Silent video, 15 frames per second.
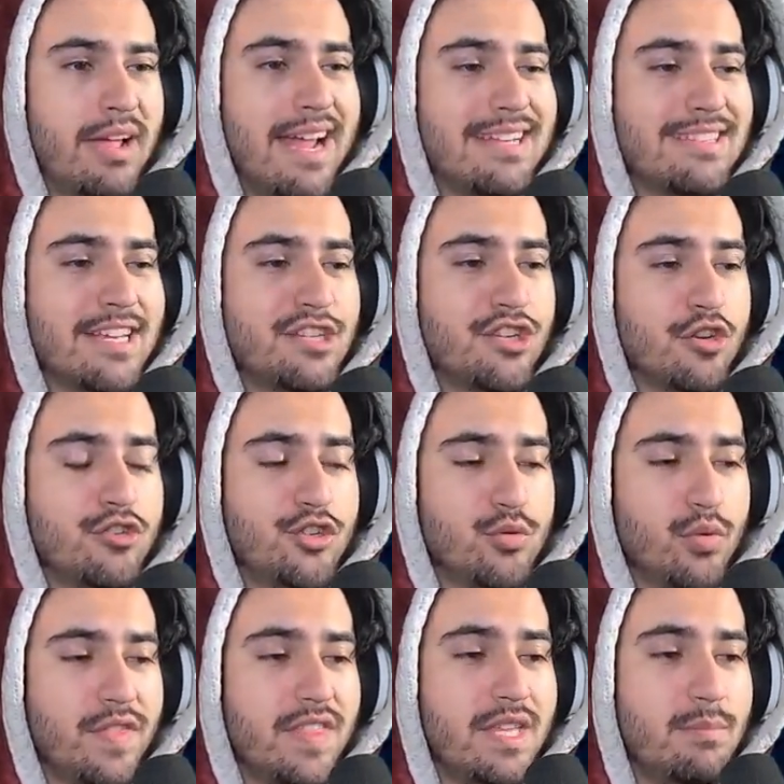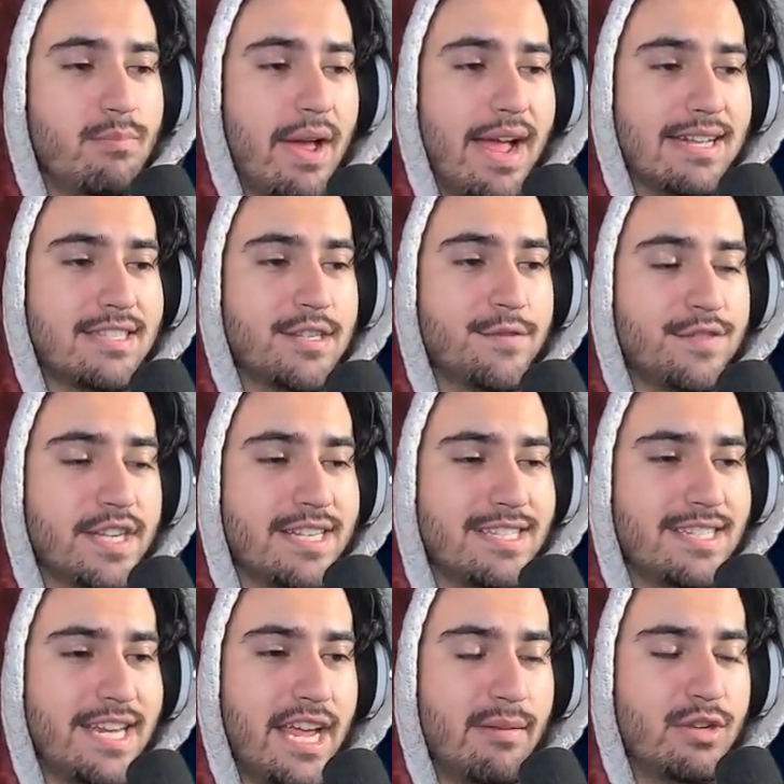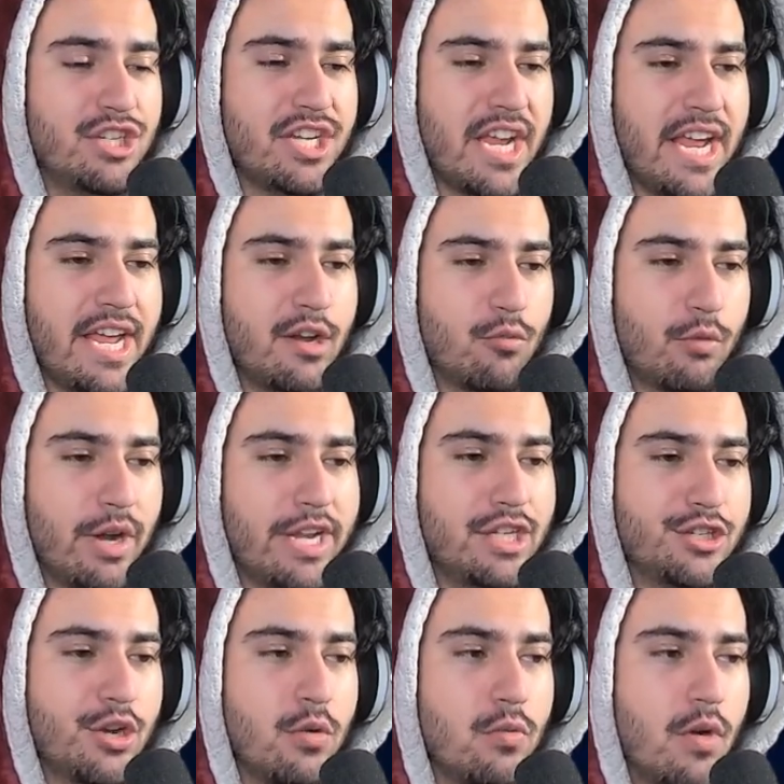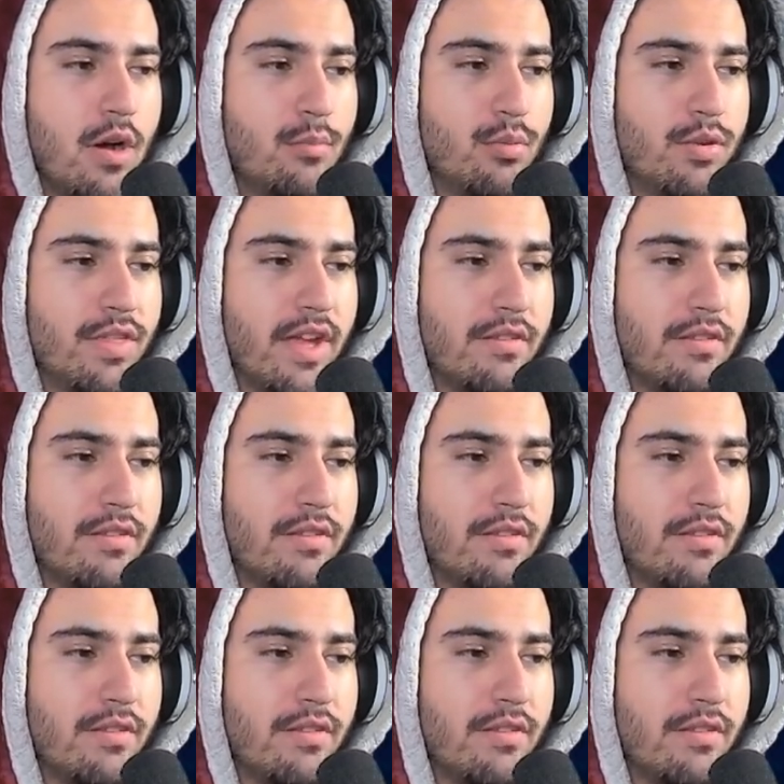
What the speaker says: But as I showed you with the passives, his damage and range go up with